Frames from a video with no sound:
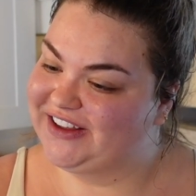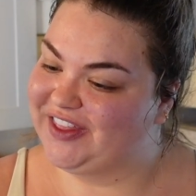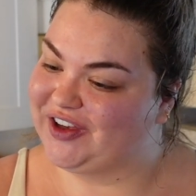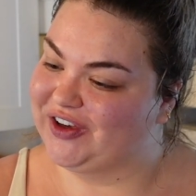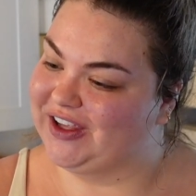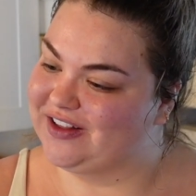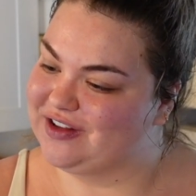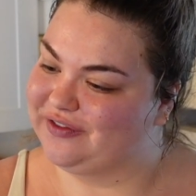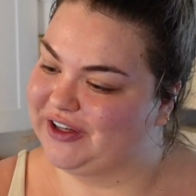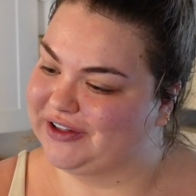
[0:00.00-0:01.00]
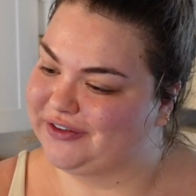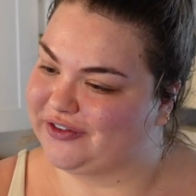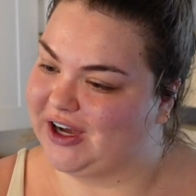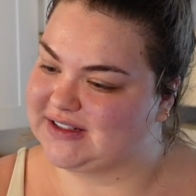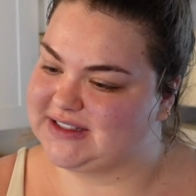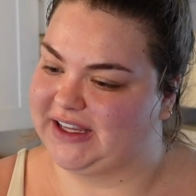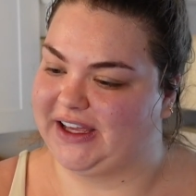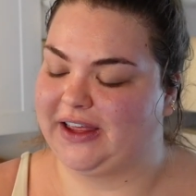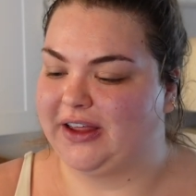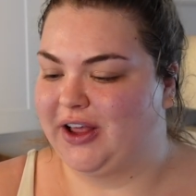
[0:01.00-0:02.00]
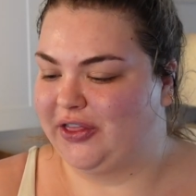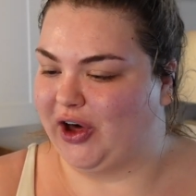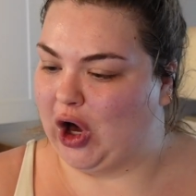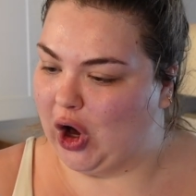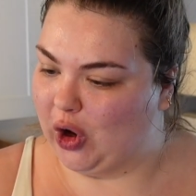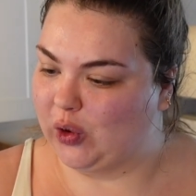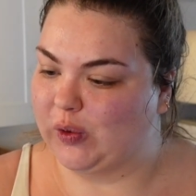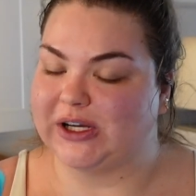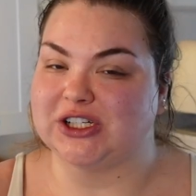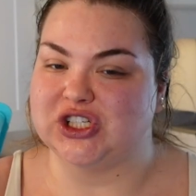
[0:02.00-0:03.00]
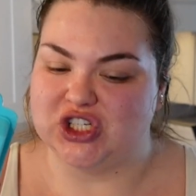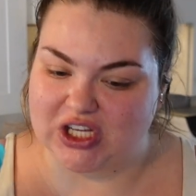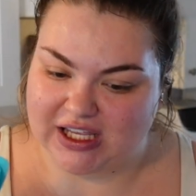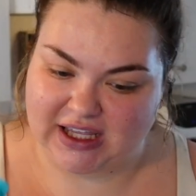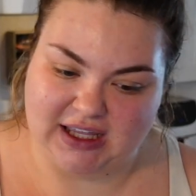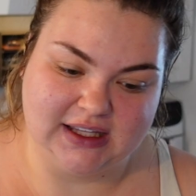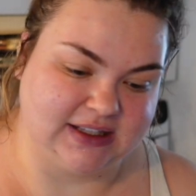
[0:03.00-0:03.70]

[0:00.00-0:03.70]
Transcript: The cookies and vanilla frosting. The OG.